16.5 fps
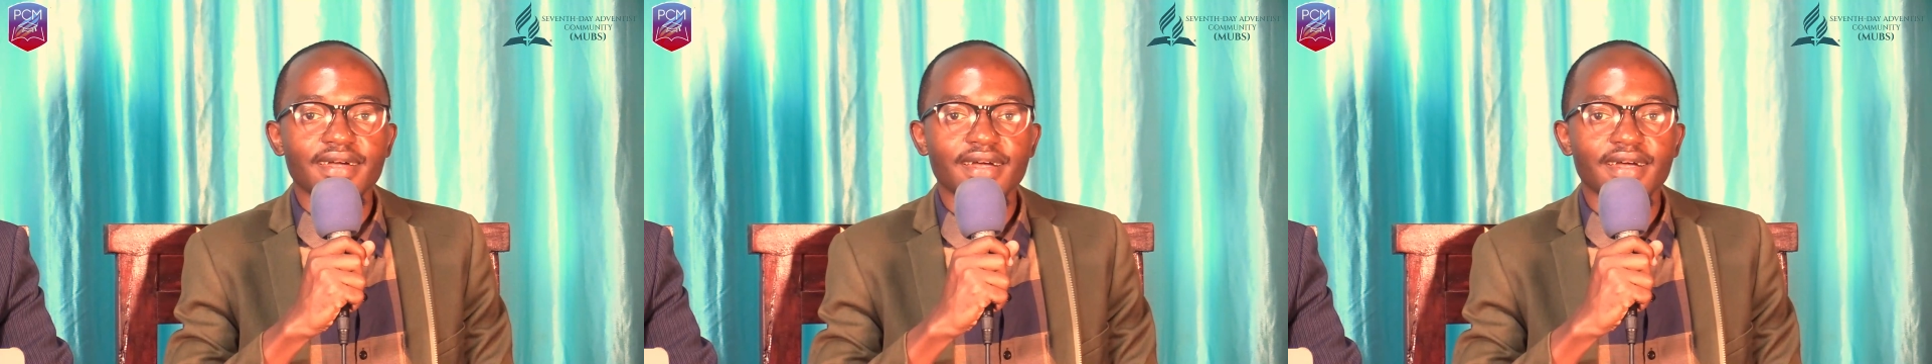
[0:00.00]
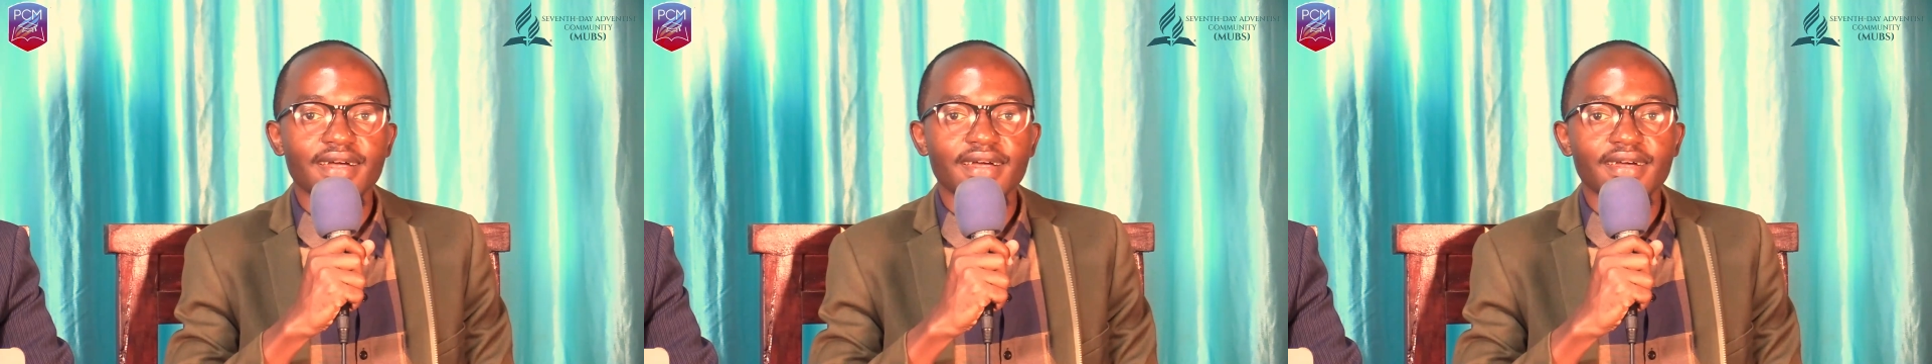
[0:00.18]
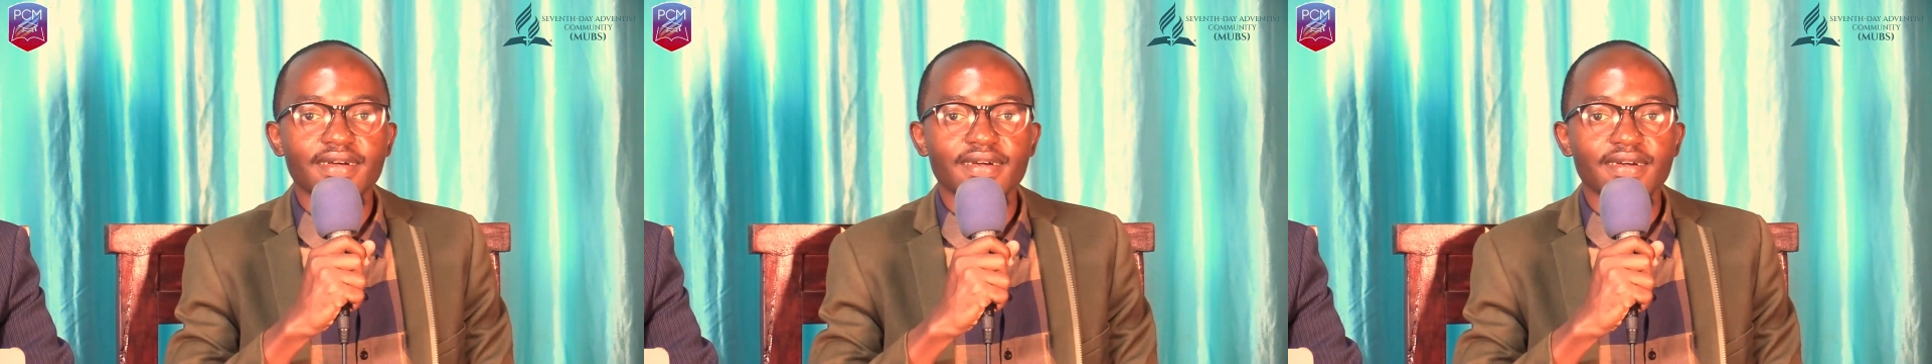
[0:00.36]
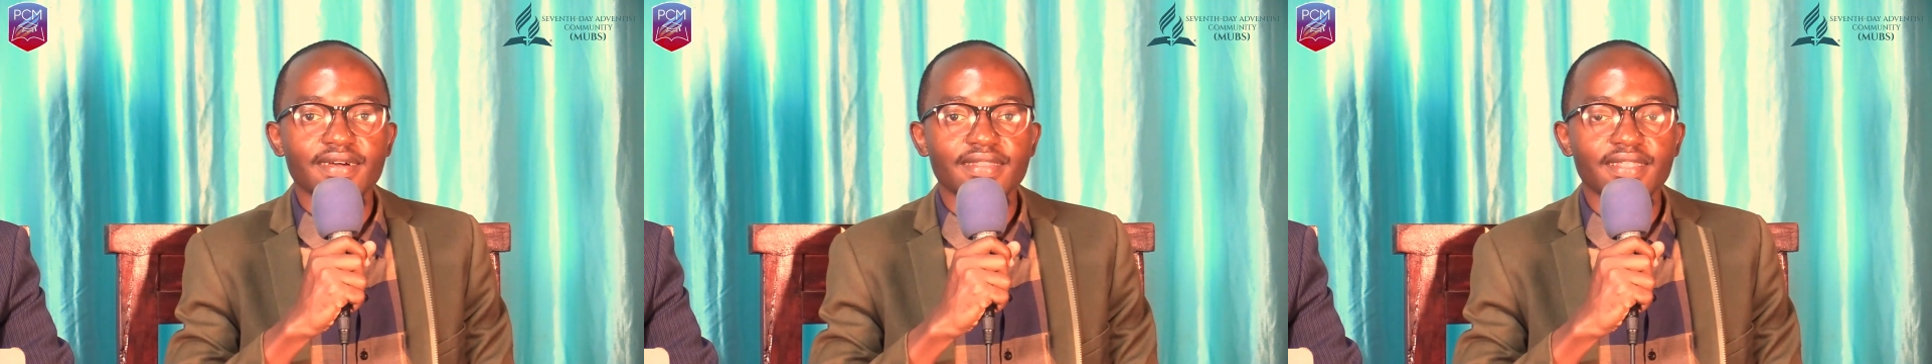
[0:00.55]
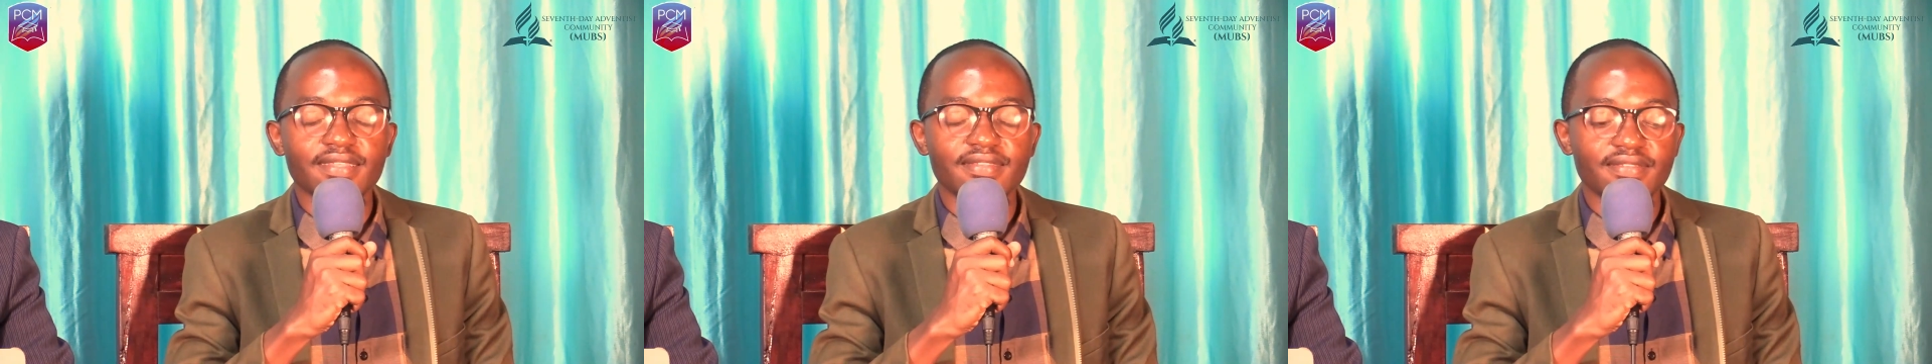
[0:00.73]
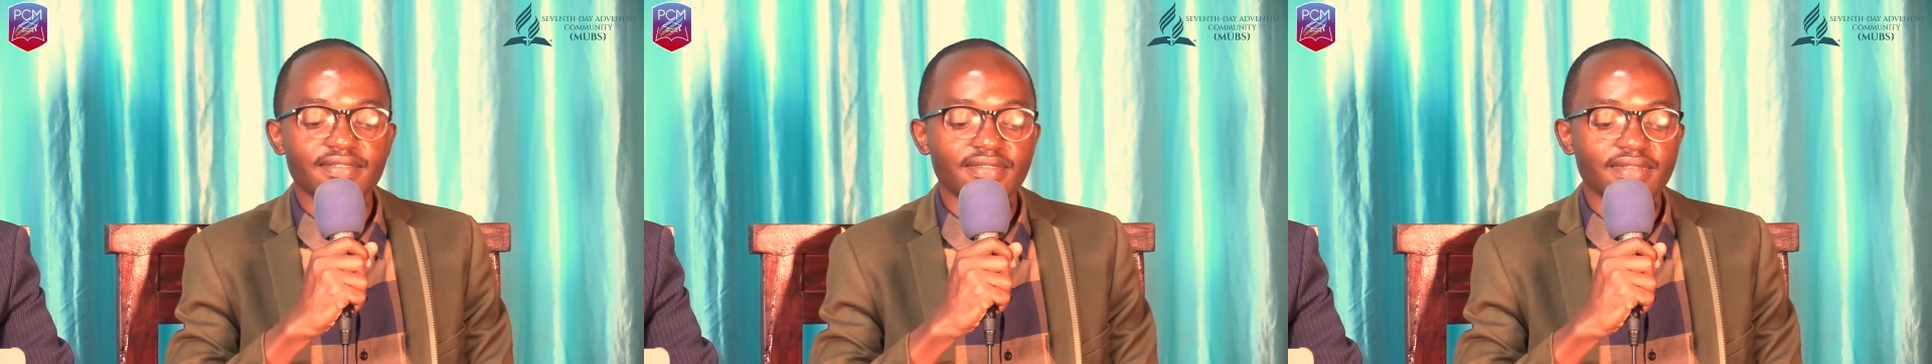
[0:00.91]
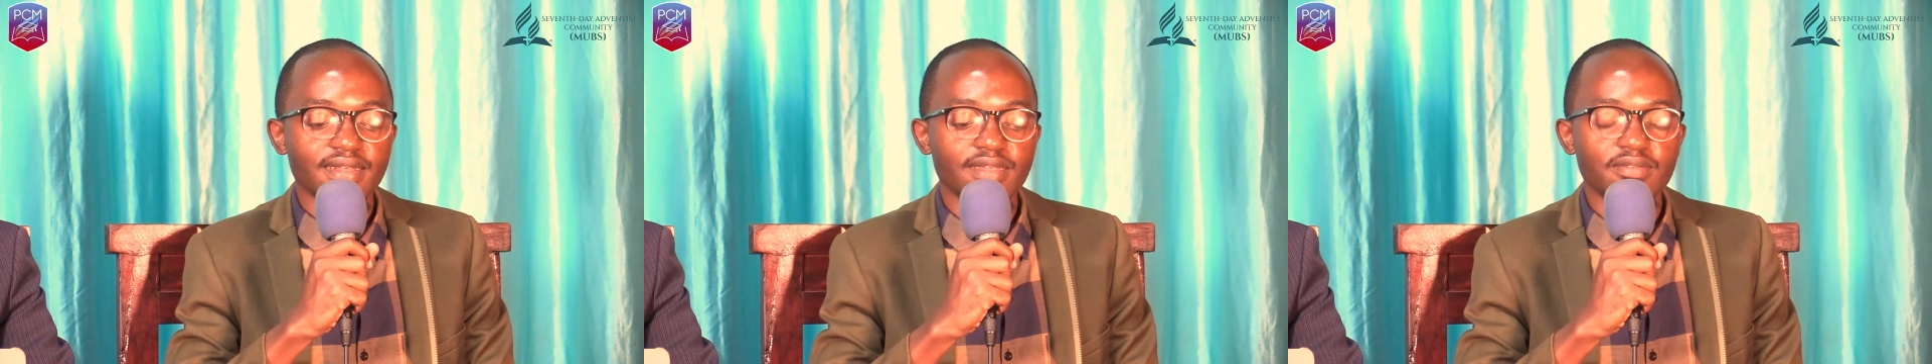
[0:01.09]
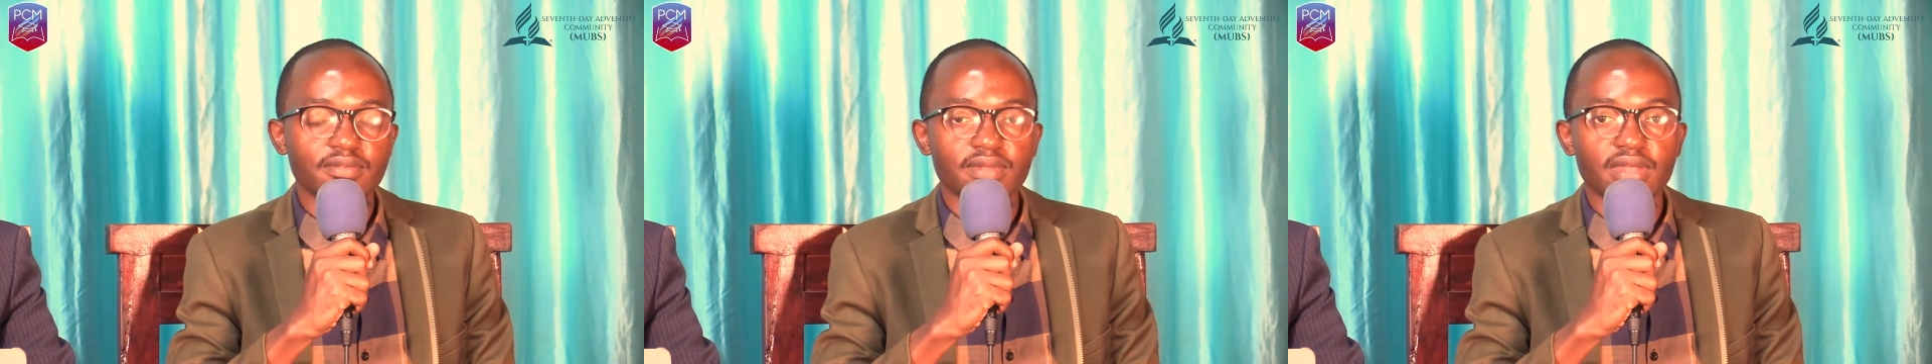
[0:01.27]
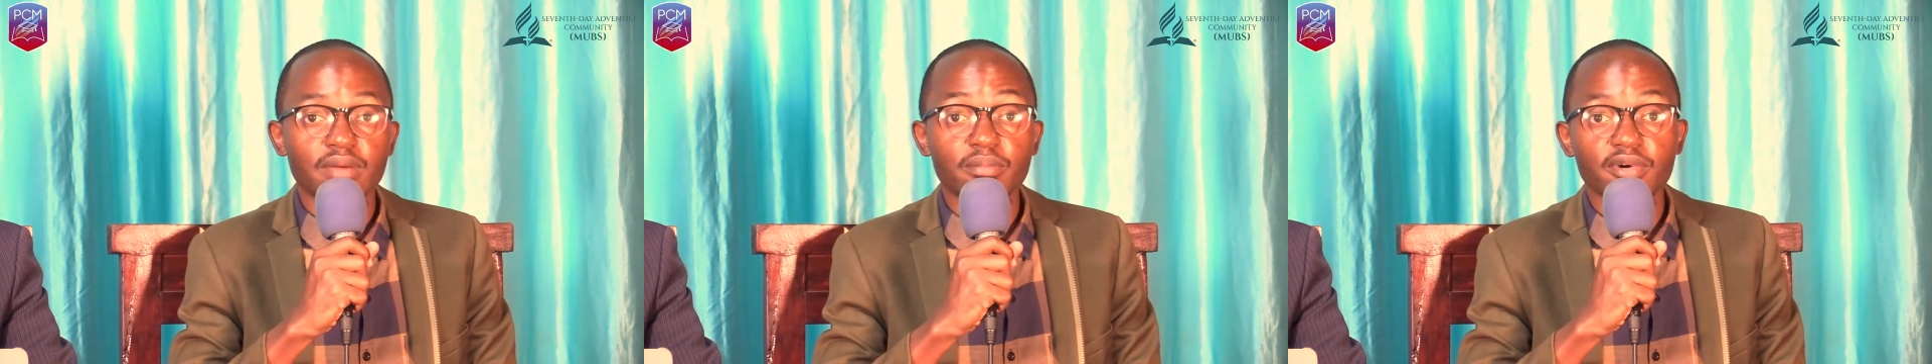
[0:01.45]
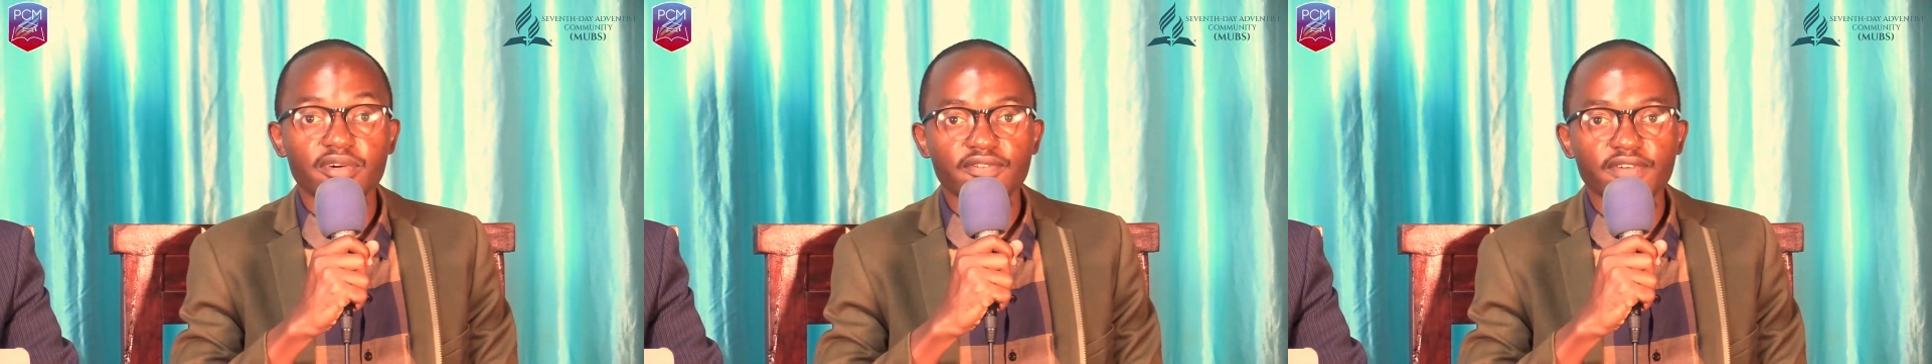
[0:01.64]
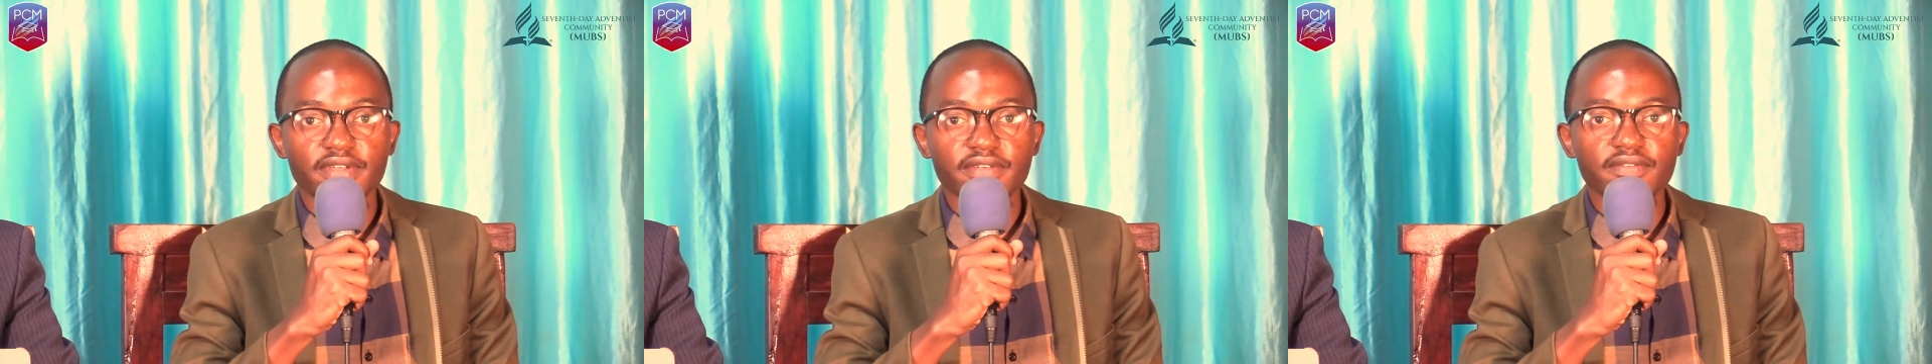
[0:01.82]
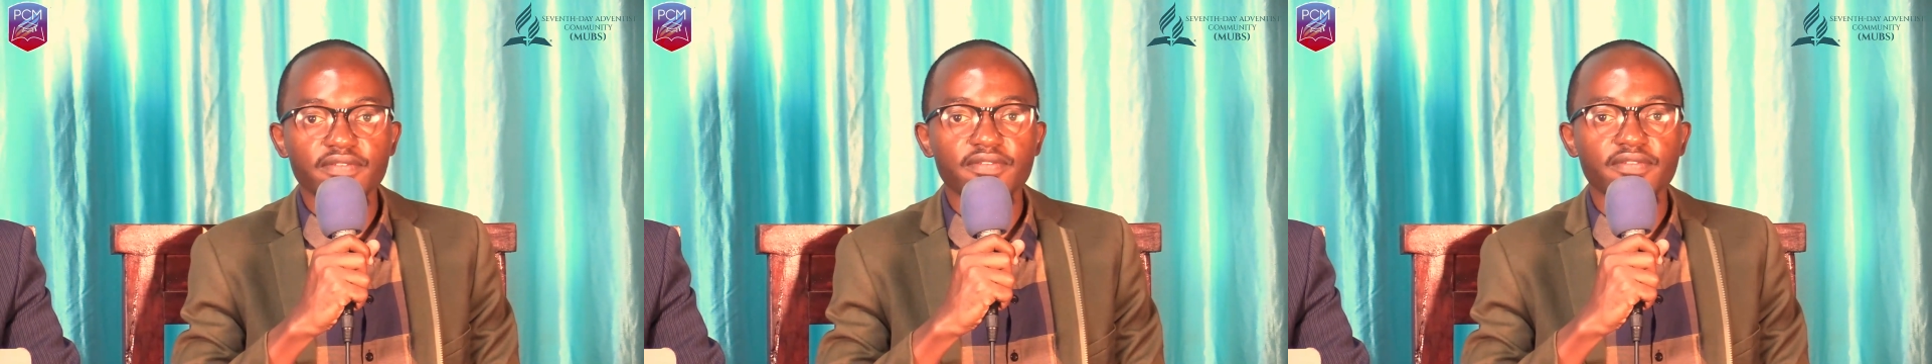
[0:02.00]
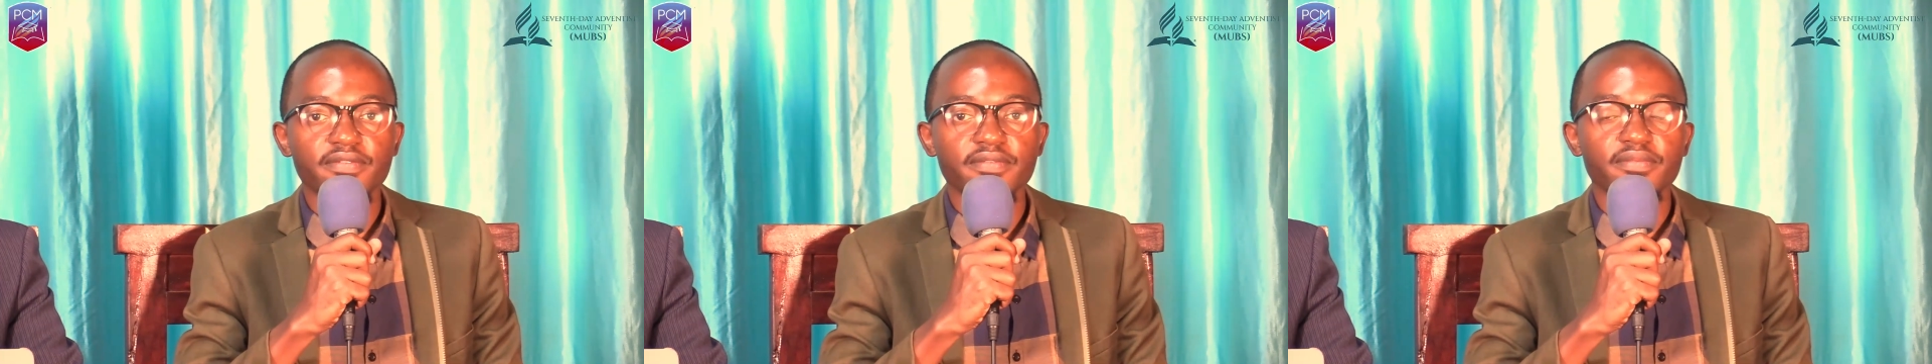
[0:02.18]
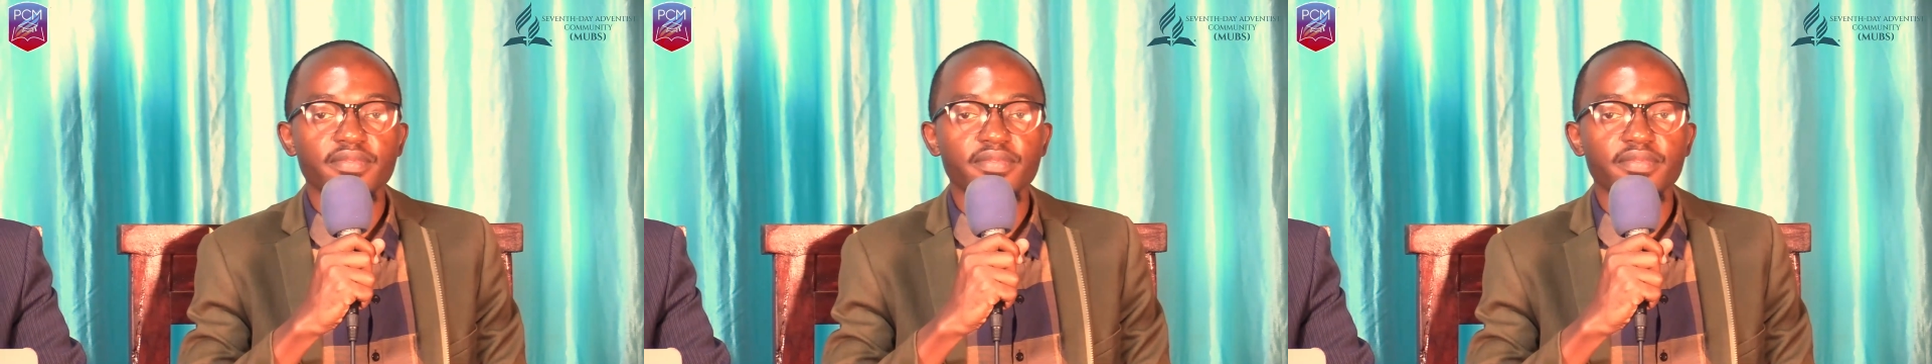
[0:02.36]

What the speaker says: That's lesson number 5,